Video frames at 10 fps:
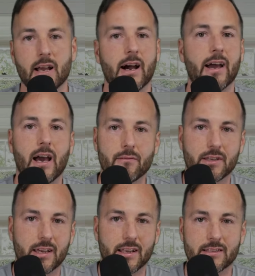I have
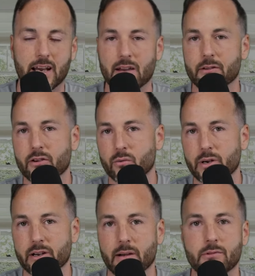kids, I have a
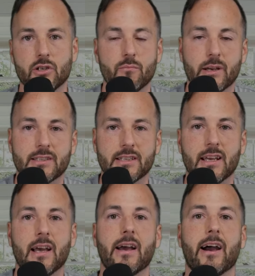career, I'm too busy.
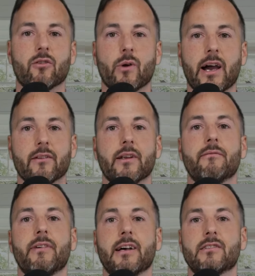I'd rather
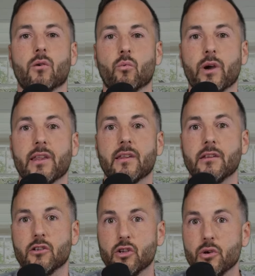invest with
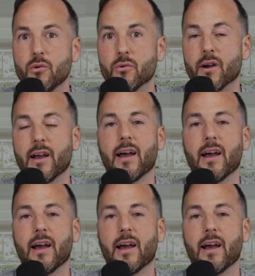you.